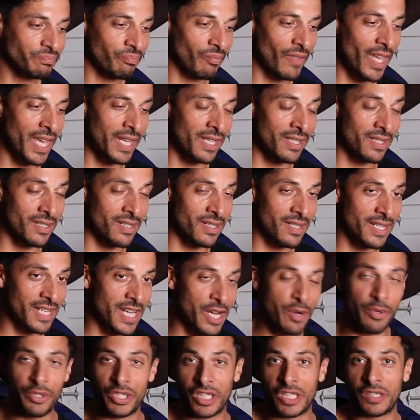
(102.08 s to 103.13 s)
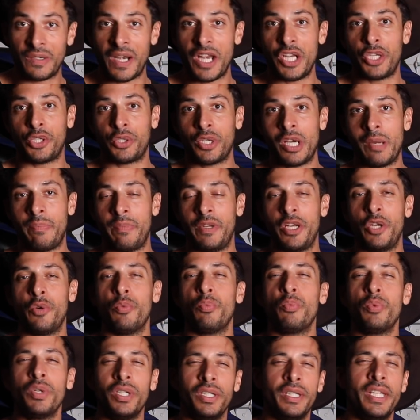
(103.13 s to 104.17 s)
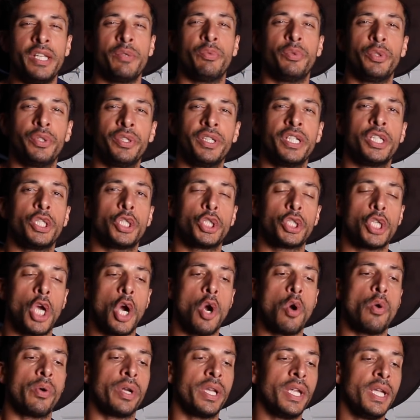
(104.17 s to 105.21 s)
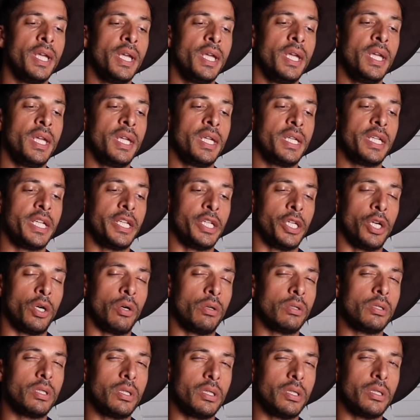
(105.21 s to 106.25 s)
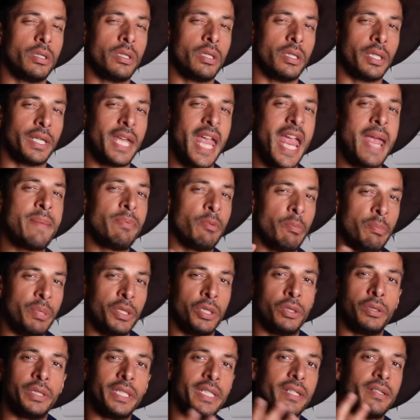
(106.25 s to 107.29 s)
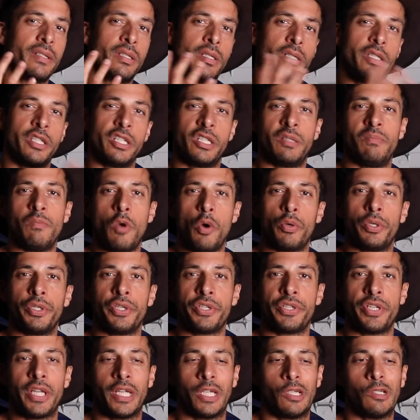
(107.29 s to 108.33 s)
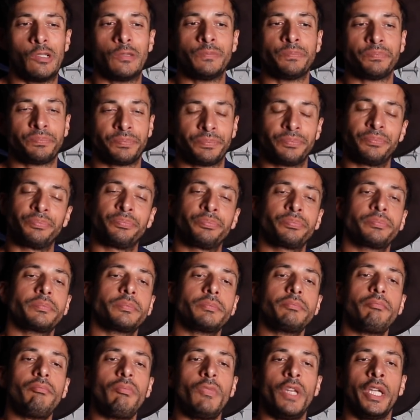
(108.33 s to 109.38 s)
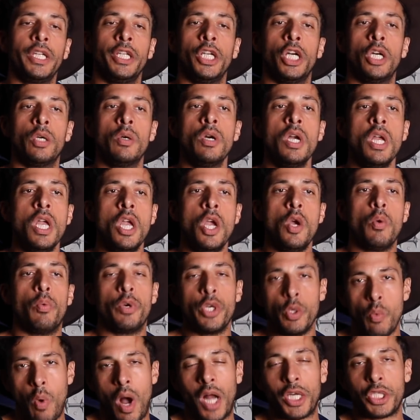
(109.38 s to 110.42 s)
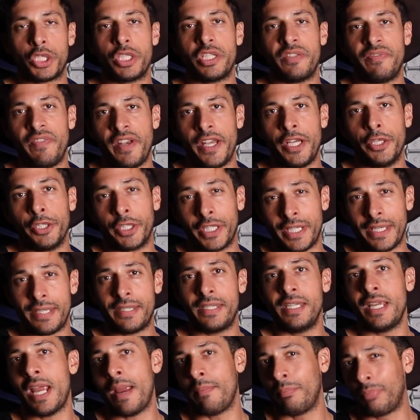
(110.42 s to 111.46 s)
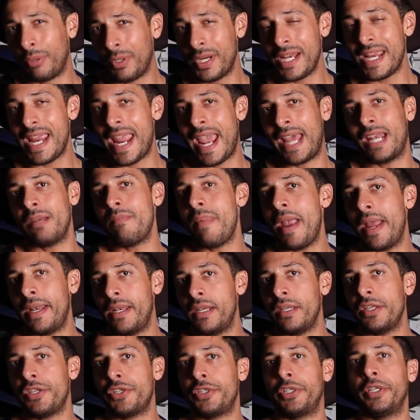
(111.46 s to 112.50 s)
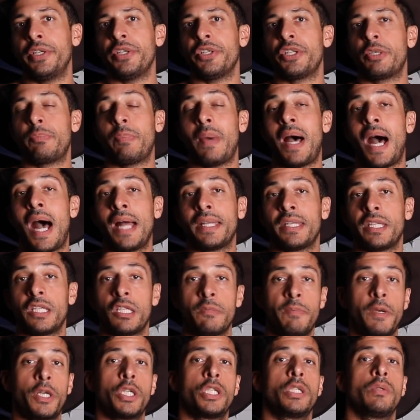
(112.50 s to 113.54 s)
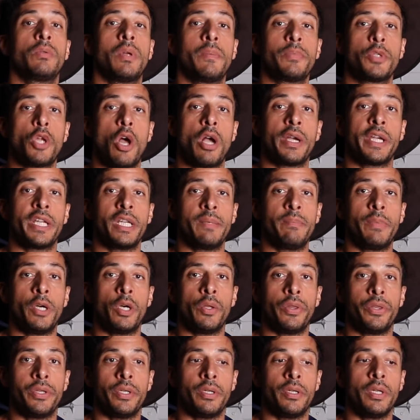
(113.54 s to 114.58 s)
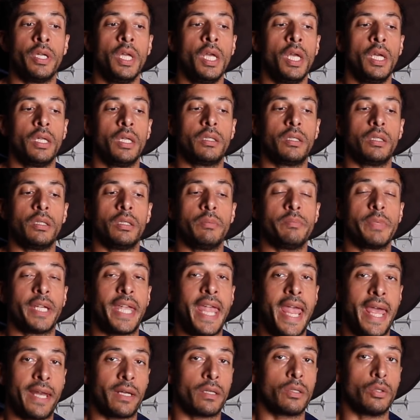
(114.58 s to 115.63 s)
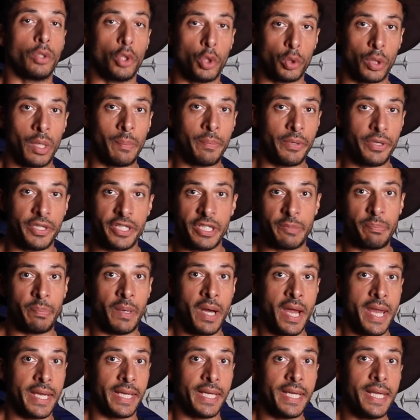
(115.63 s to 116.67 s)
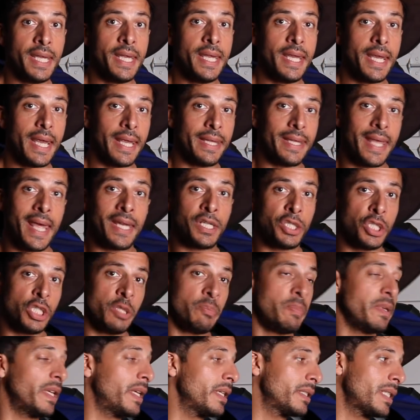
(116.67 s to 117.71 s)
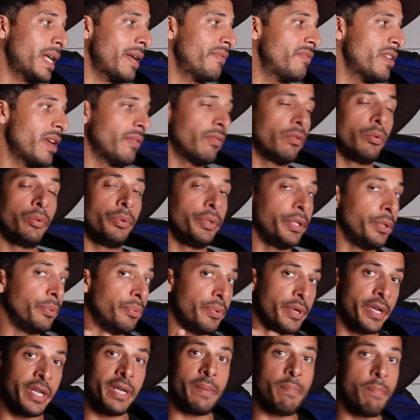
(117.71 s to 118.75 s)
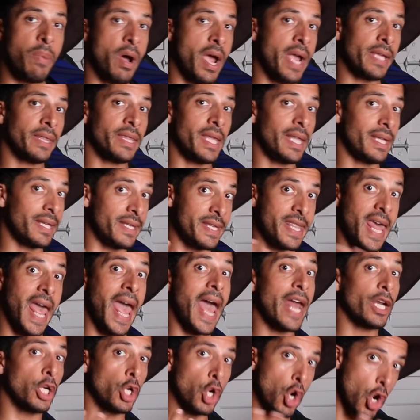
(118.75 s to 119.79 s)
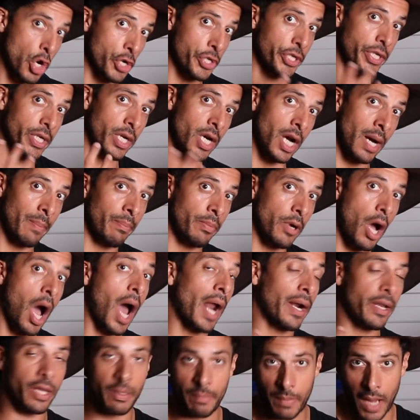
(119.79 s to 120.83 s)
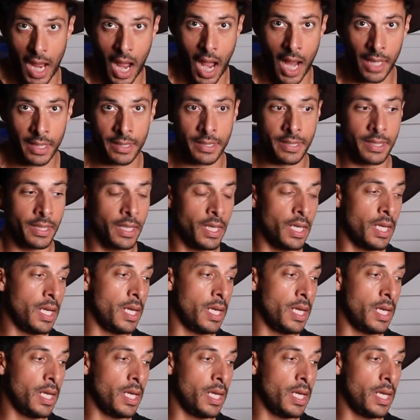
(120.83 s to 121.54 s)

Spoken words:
And it was a great trip, and it really showed, you know, the capabilities of this motorcycle. You know, when you watch this video, you're going to see I'm pretty animated in certain spots, especially when I'm talking about the mechanical grip of this bike. And that's just because I've never really ridden a bike that's that hooked up out of the box.